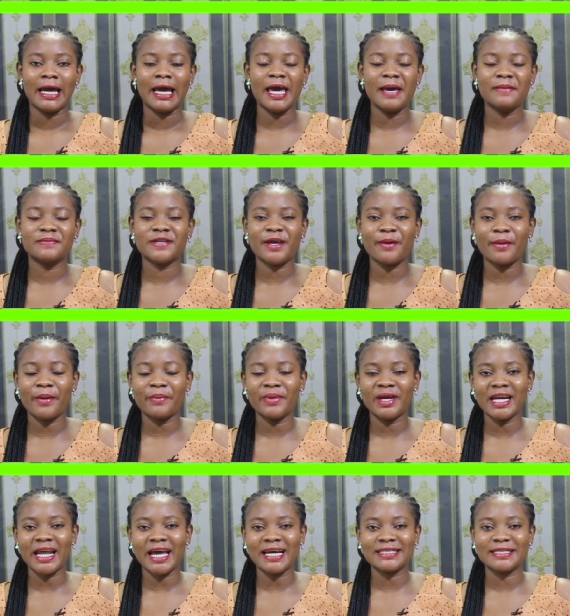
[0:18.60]
Every time I
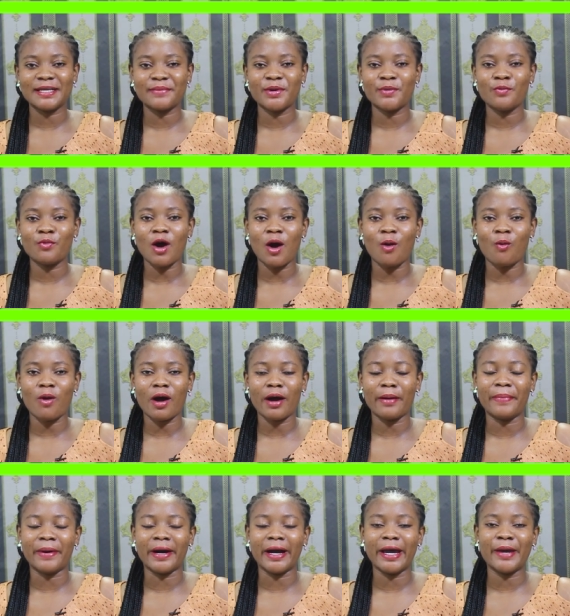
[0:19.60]
make some more
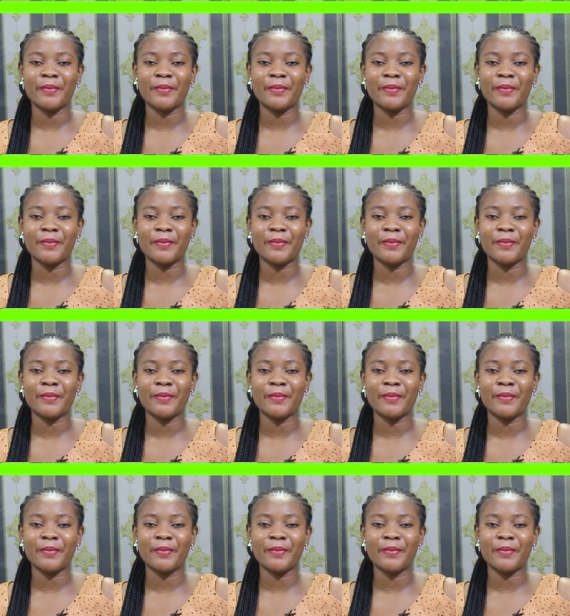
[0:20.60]
aquaba,